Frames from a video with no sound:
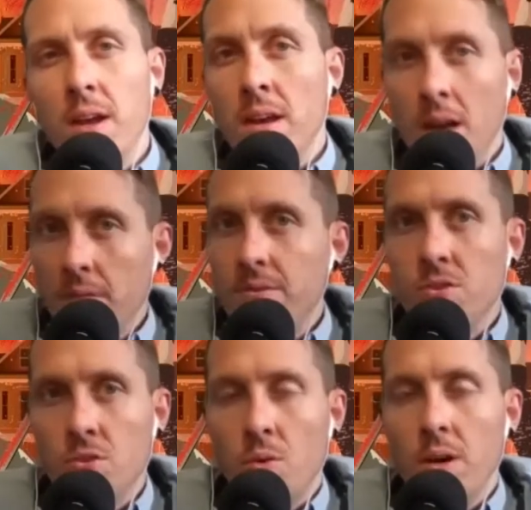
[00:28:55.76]
enough
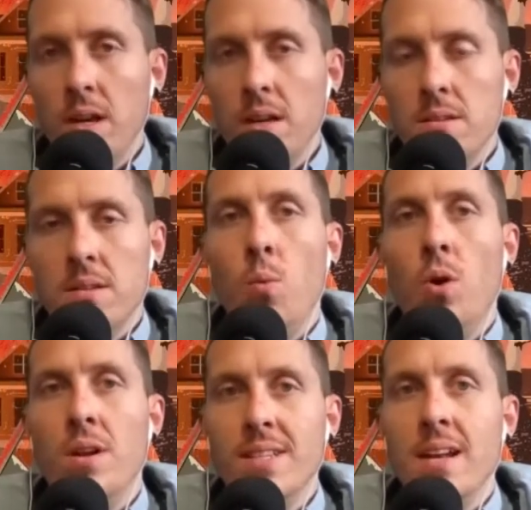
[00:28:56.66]
story
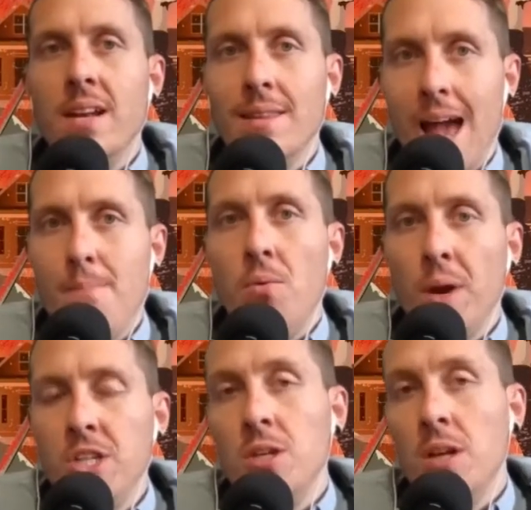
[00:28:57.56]
where it's an
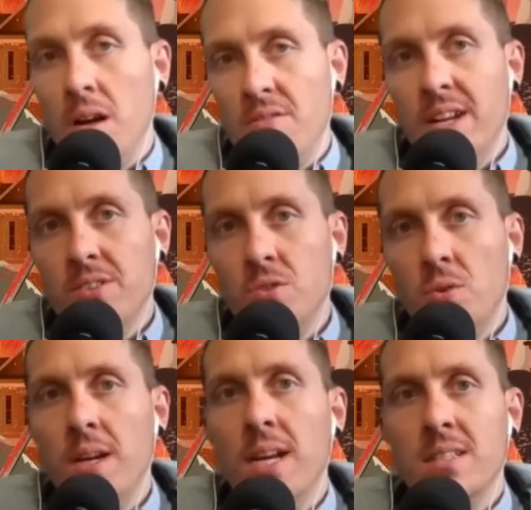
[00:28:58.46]
elaboration of that
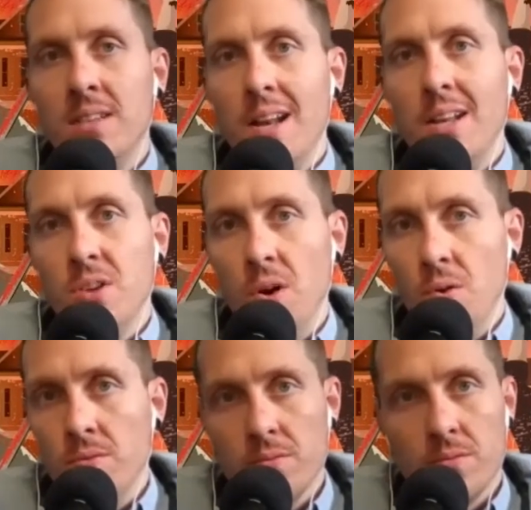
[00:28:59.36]
story. It's not its
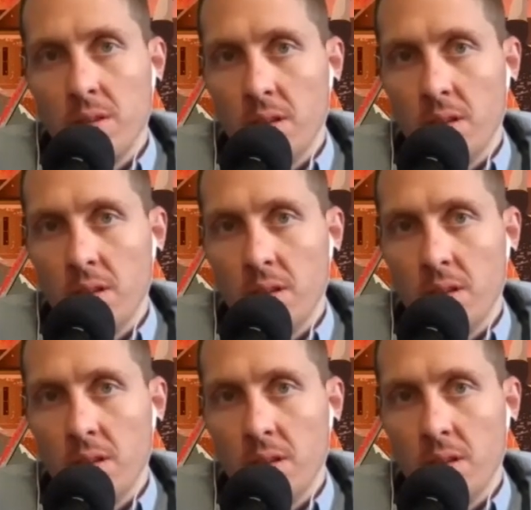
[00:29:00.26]
own